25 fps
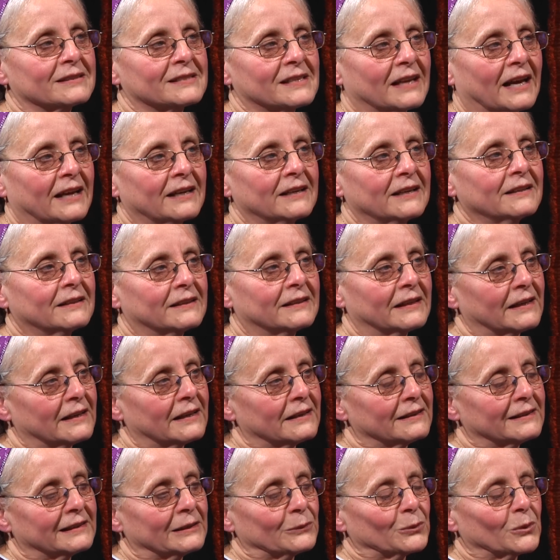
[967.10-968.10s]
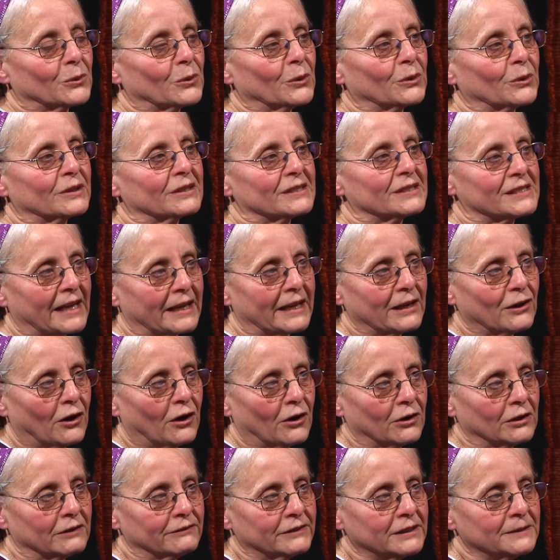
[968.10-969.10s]
they decided that they were going to take
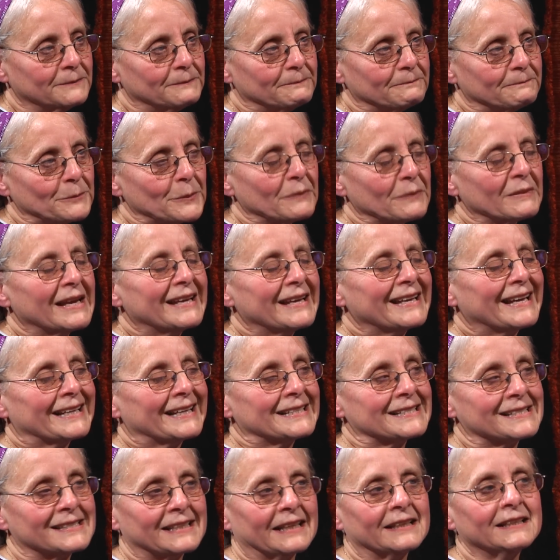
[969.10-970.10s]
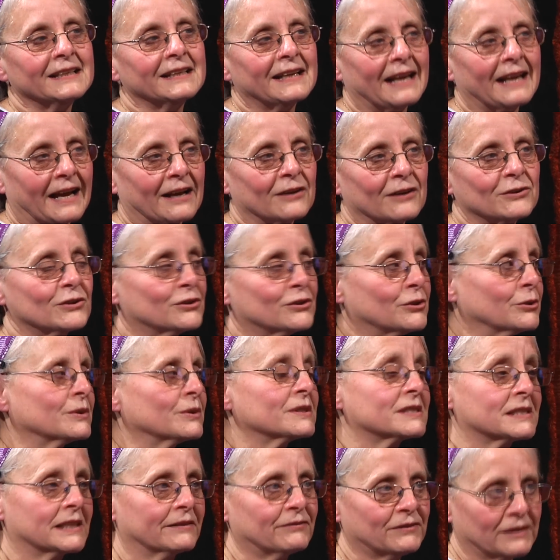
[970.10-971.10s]
all of it and send it out
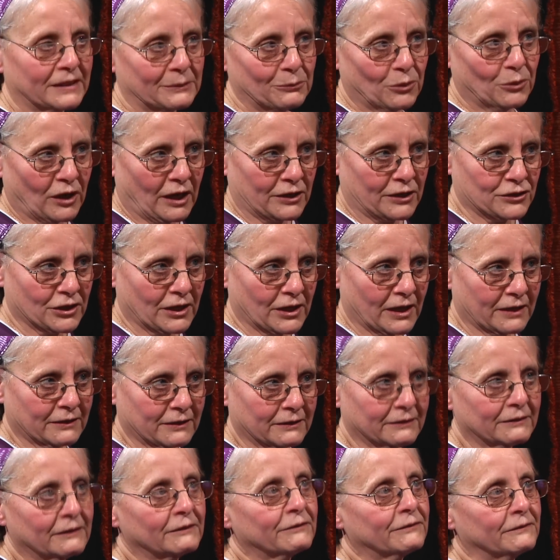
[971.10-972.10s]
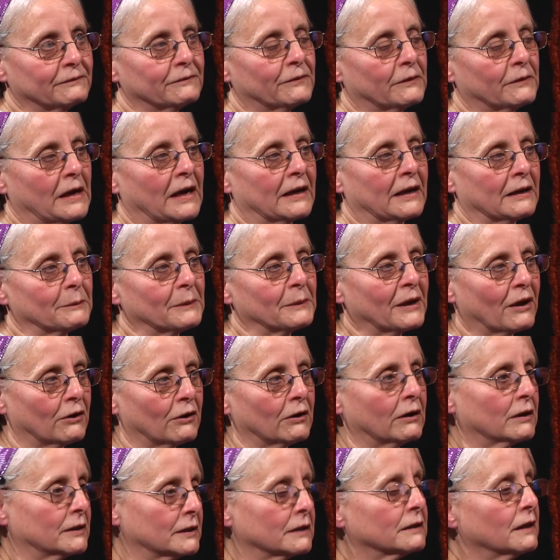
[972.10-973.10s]
to the sifting project
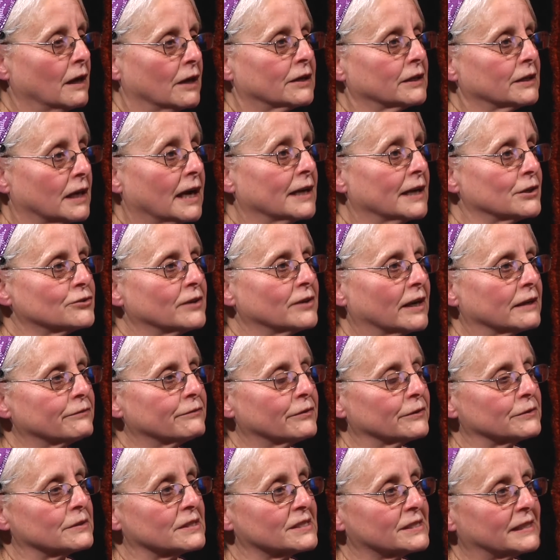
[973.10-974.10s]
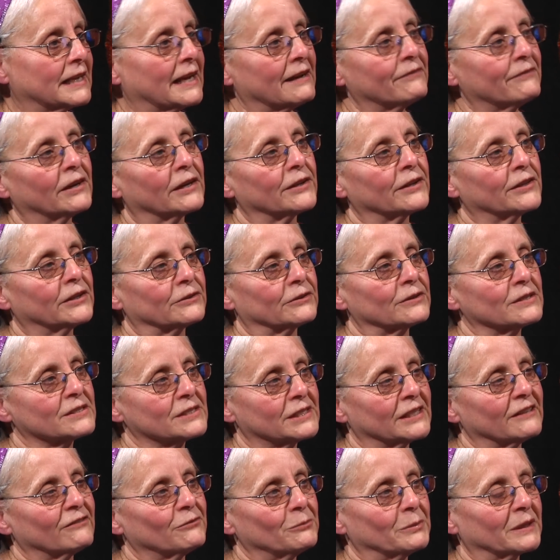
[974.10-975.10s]
on a contract for the staff out there
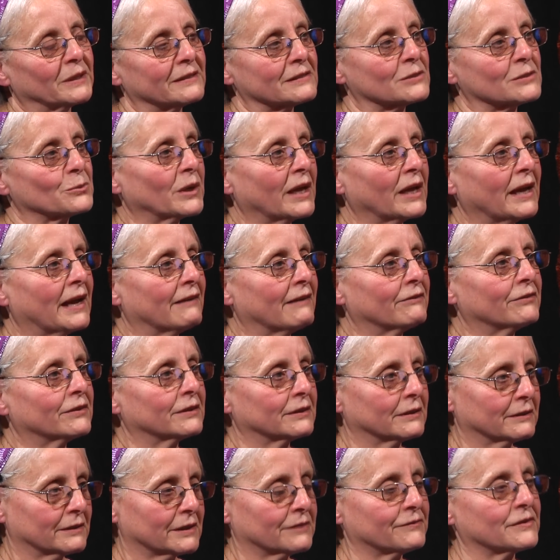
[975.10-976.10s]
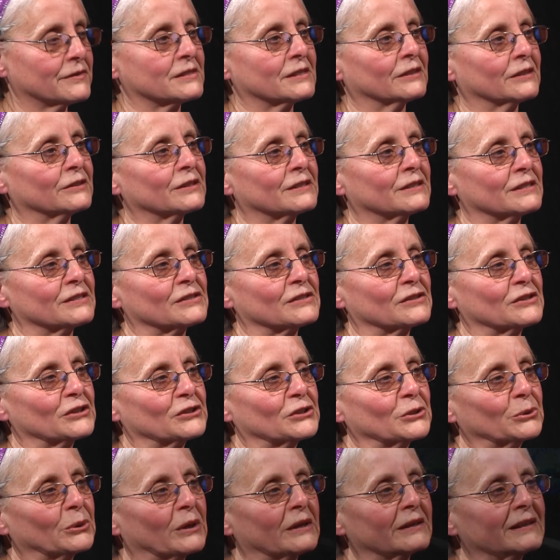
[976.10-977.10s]
to sift, because we have the facilities
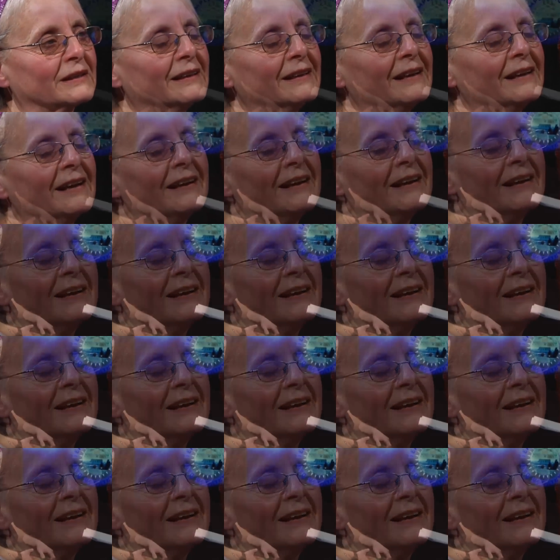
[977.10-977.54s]
to do it.